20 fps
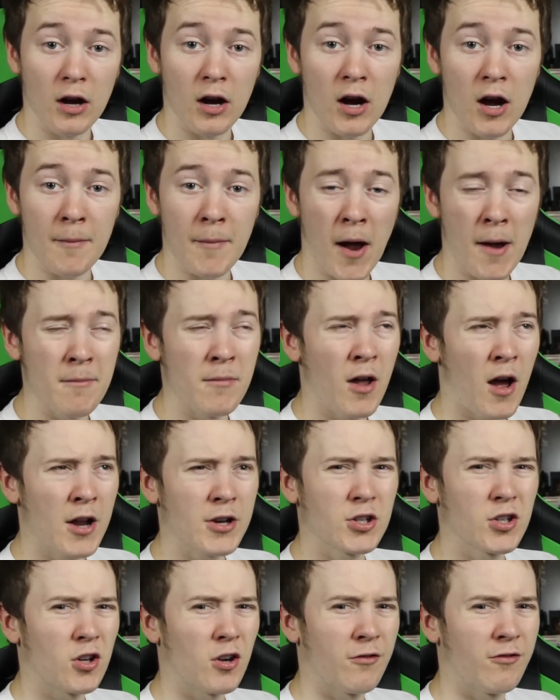I'm
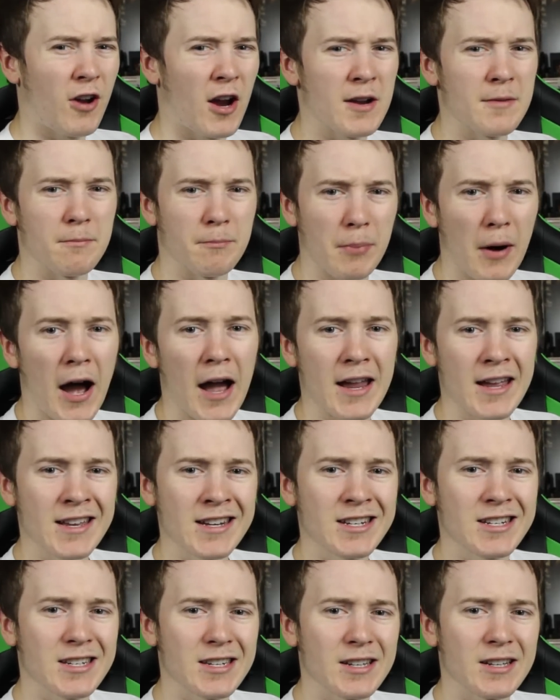not sure if I'd buy
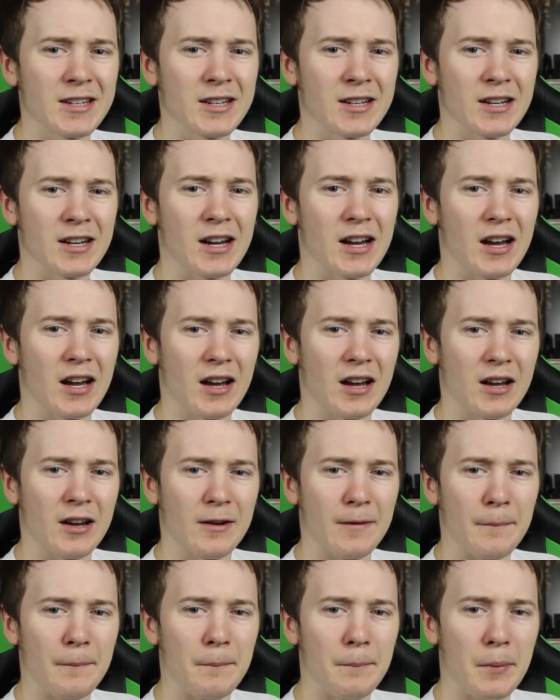it,
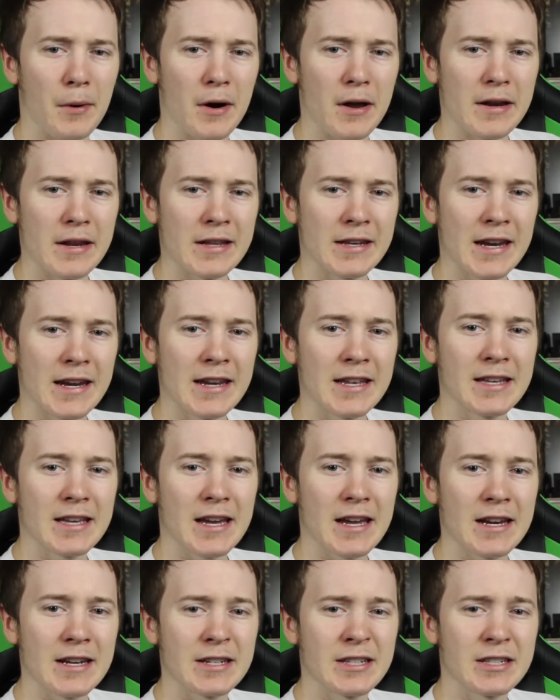but in any
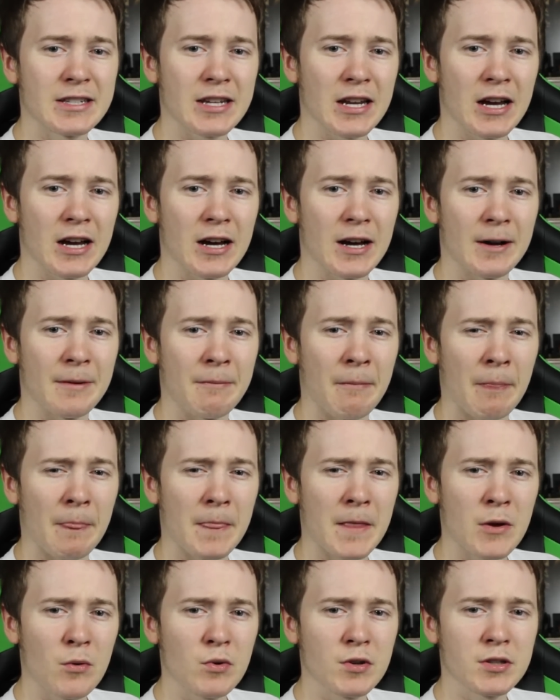case,
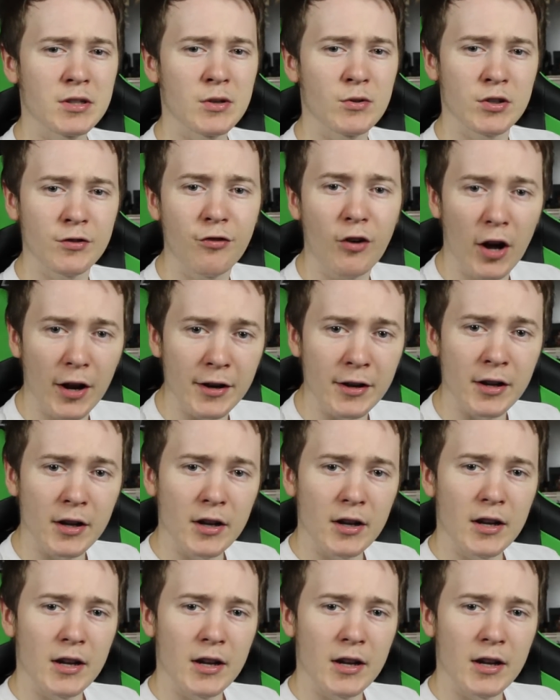it was fun.